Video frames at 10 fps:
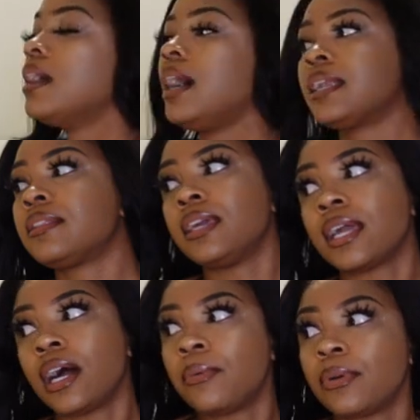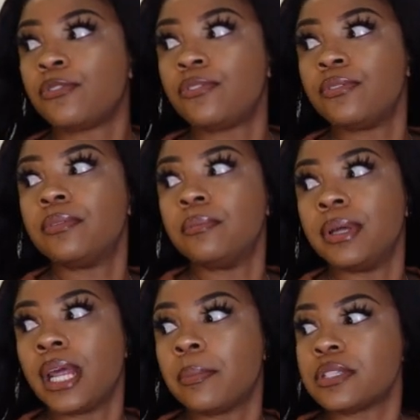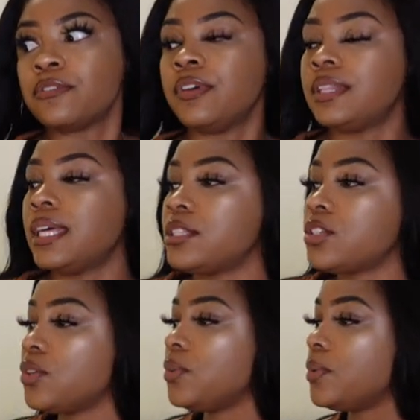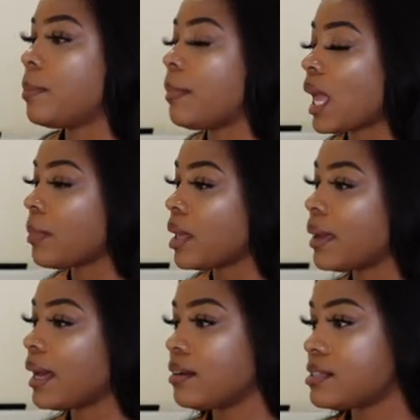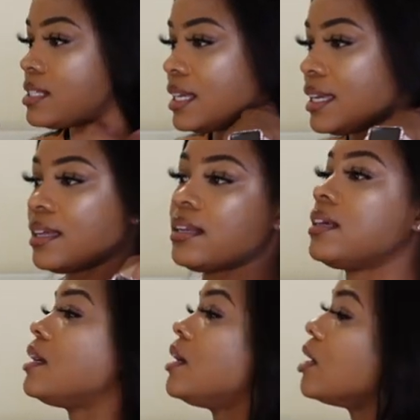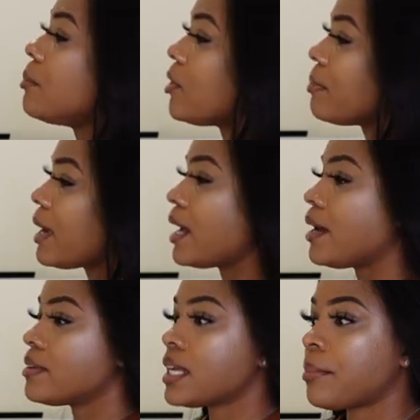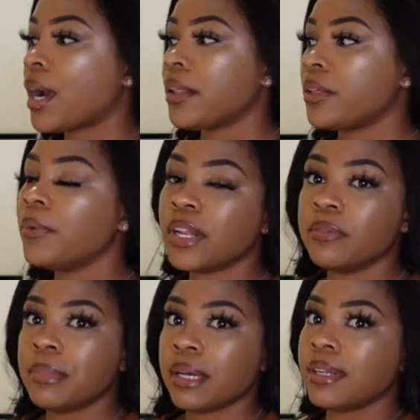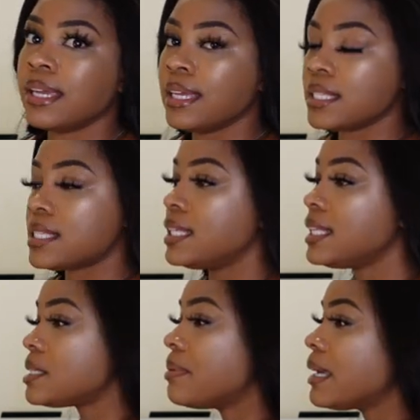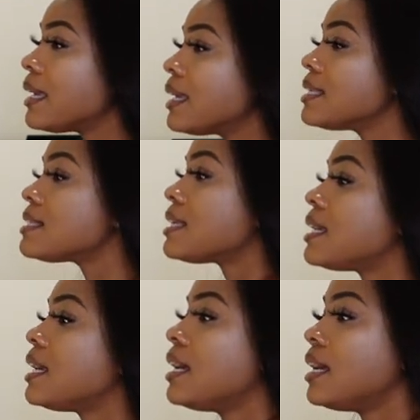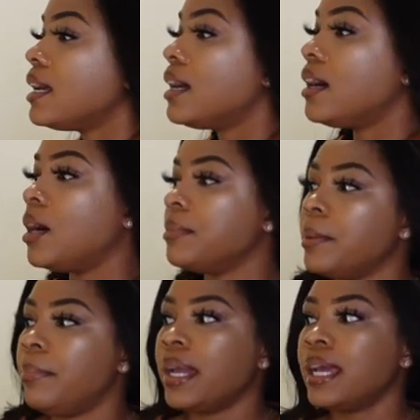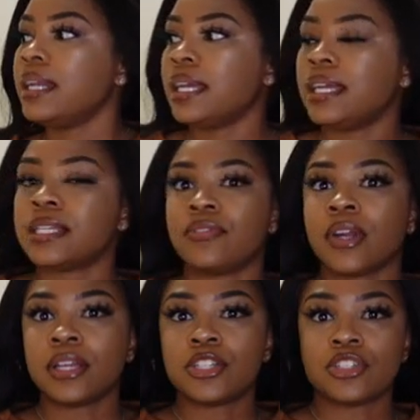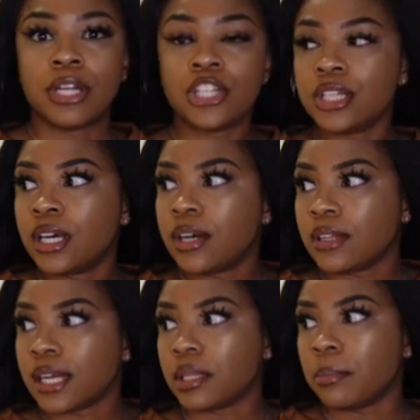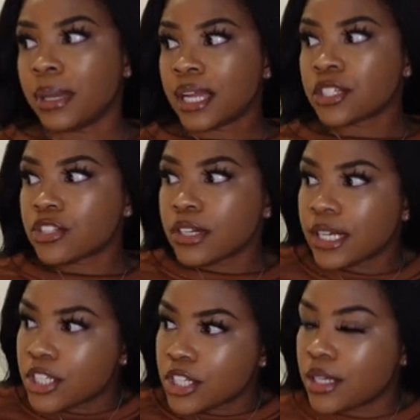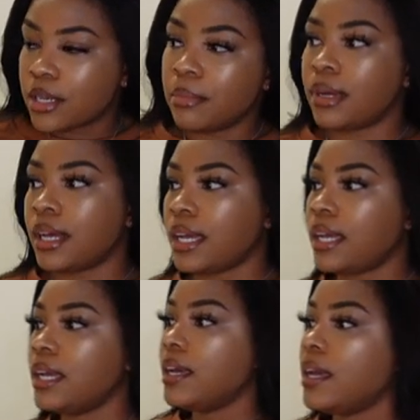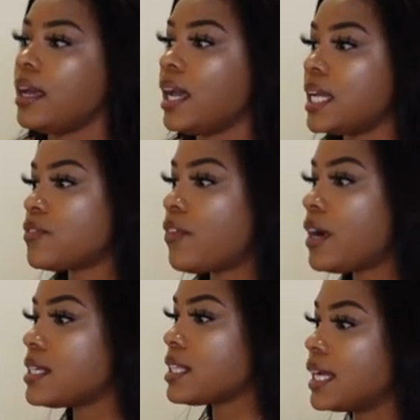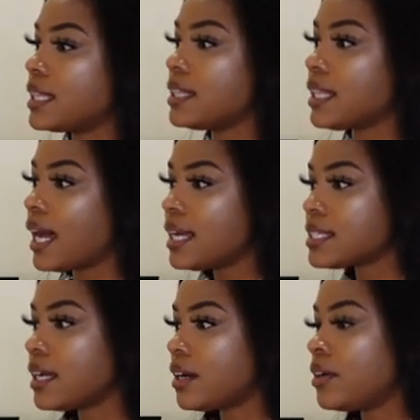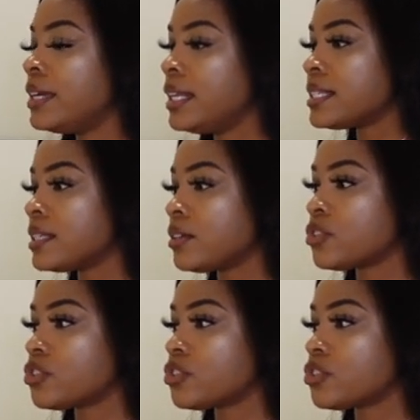i think i would have been able to fit that too maybe about 10 more pounds i probably wouldn't even be able to get into these pants um, the band is very stretchy though like the band stretch but as far as like the thighs go it is a little